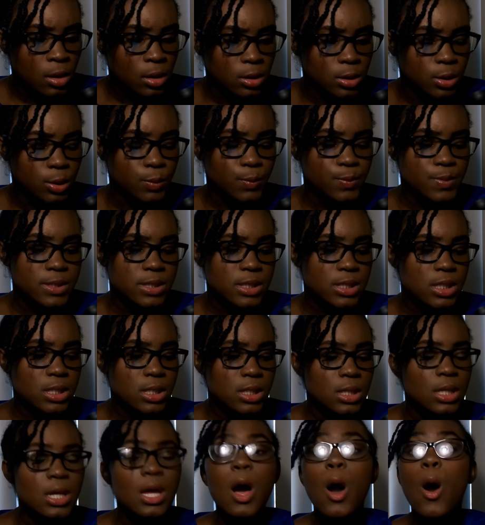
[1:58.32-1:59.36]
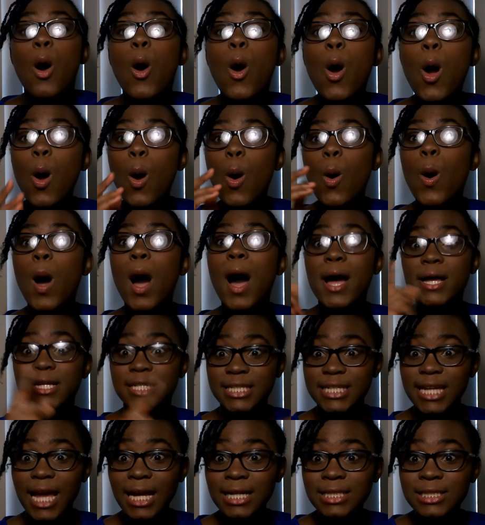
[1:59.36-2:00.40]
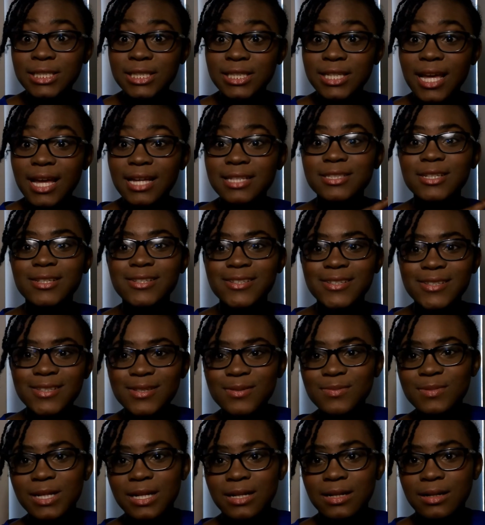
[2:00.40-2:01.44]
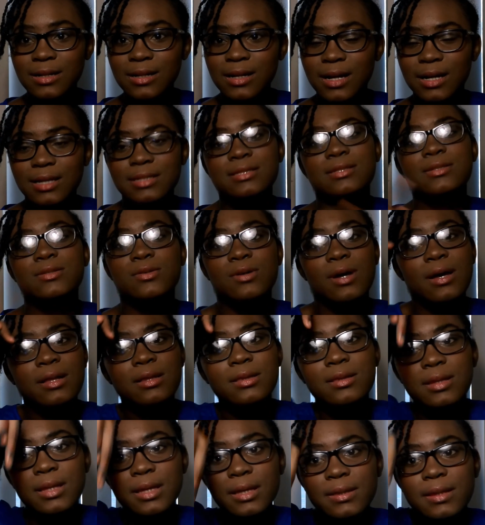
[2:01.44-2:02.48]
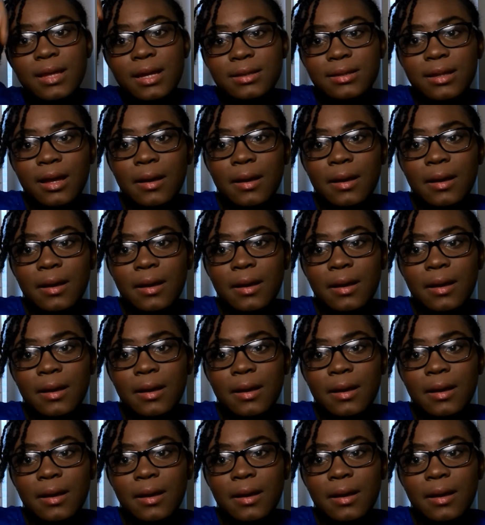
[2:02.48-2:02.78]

Loopsie. Oh, she actually has a YouTube channel, guys, so I'll link that